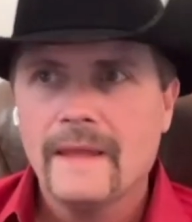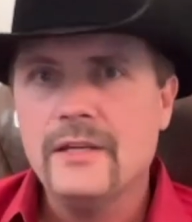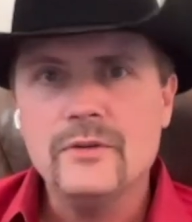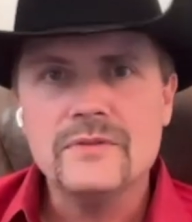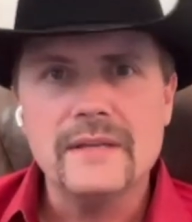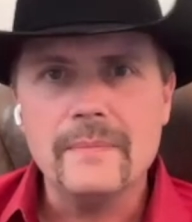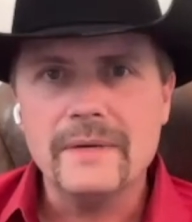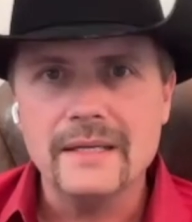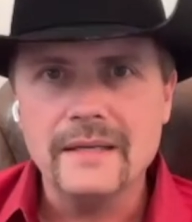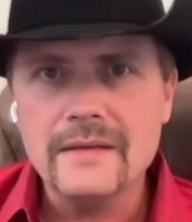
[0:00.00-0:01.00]
He used
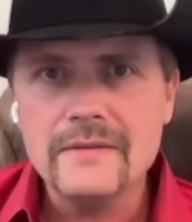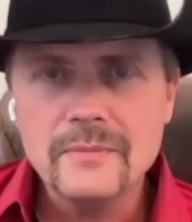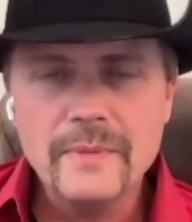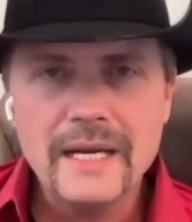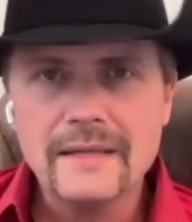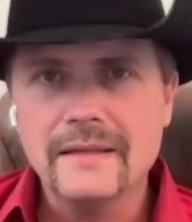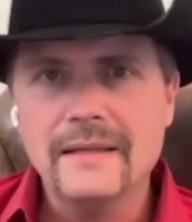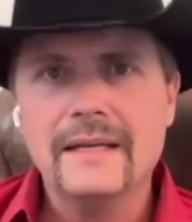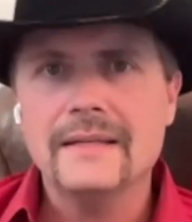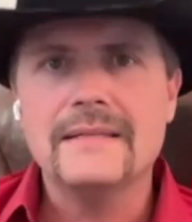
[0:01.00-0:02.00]
Nebuchadnezzar back in the
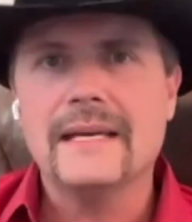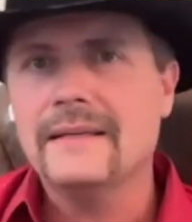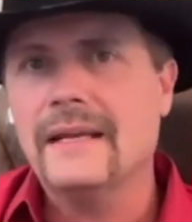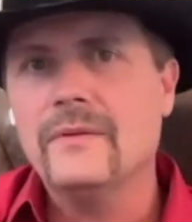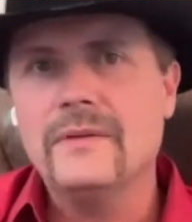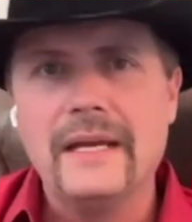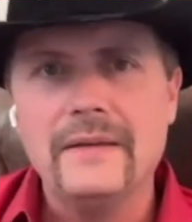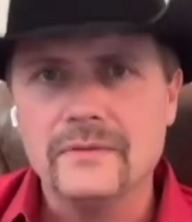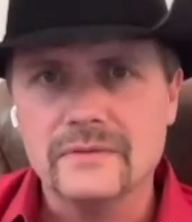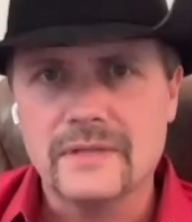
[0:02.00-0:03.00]
day to take down
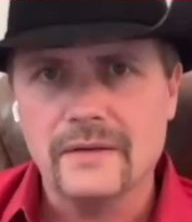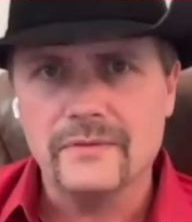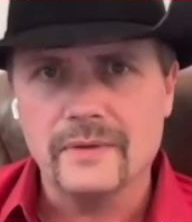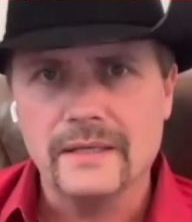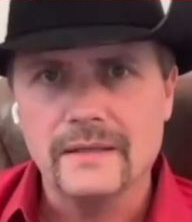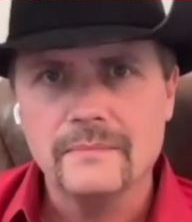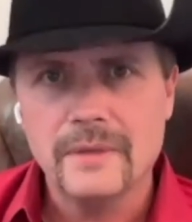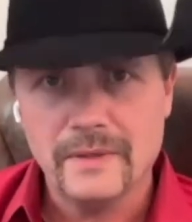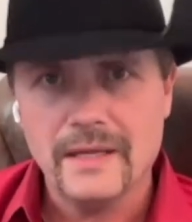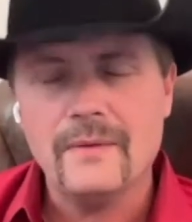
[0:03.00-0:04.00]
Daniel's country.
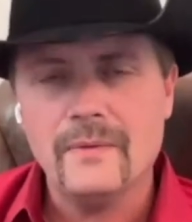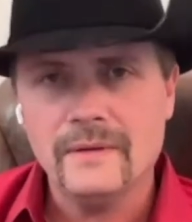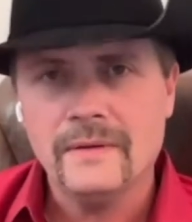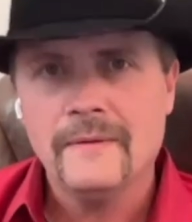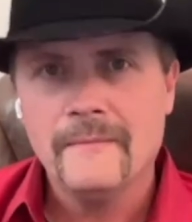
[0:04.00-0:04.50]
Remember that one?